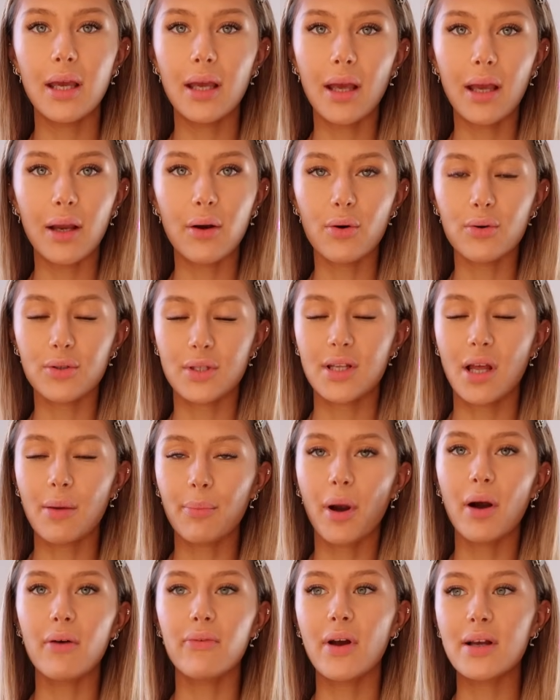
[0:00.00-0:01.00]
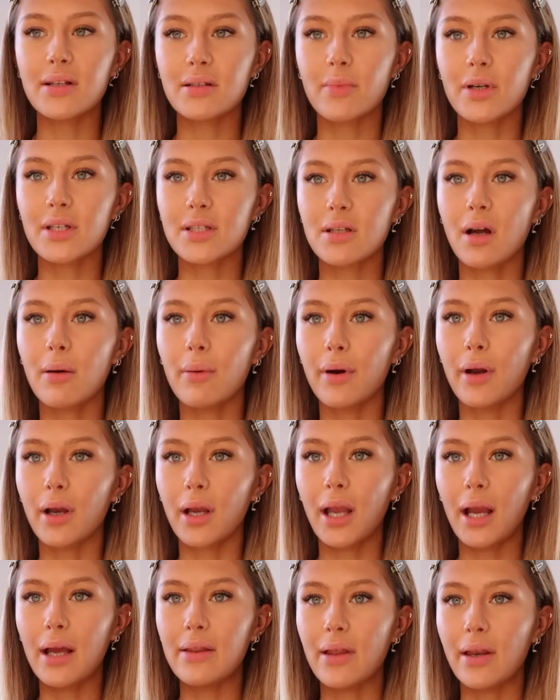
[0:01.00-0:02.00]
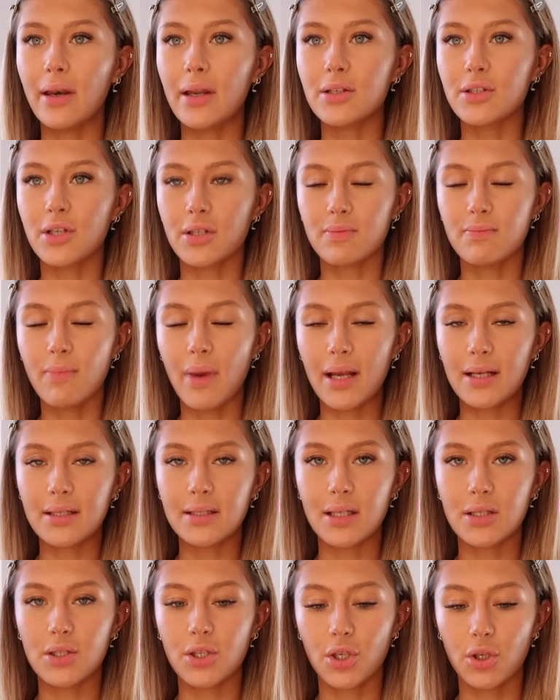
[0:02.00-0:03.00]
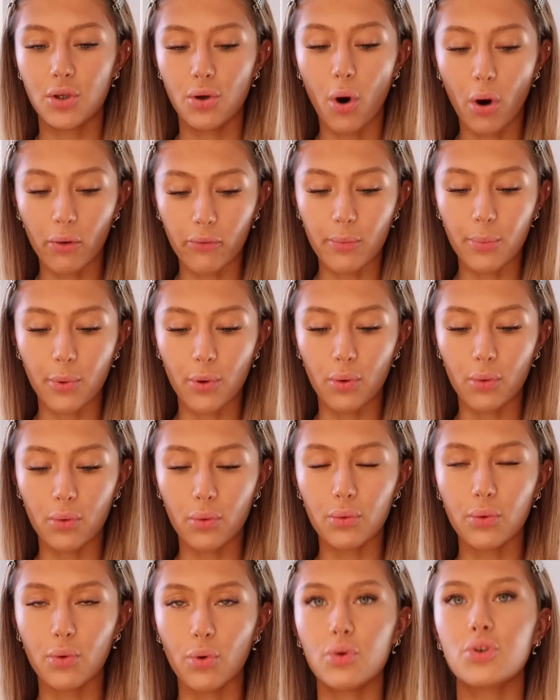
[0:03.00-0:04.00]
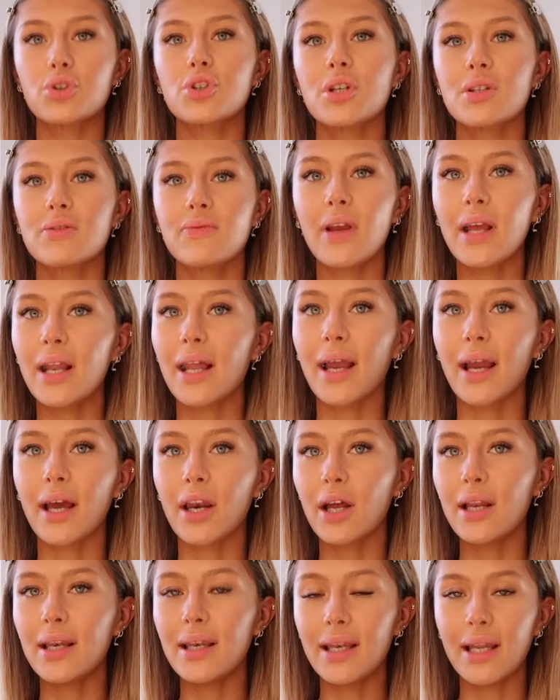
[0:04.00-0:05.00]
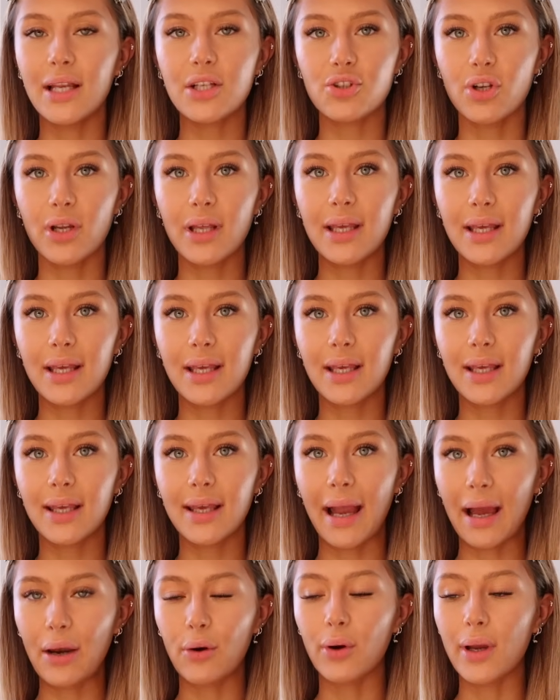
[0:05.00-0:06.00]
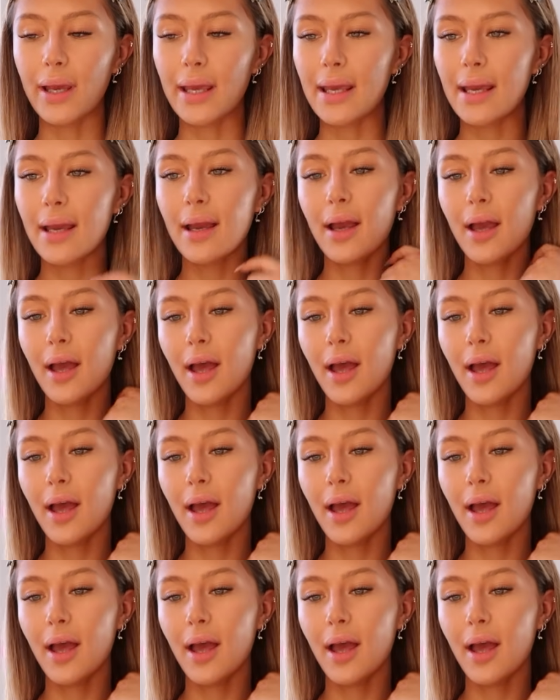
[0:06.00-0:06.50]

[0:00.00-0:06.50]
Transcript: It causes like butterflies in my stomach, and then it just makes this horrible nauseous feeling, and I literally cannot eat.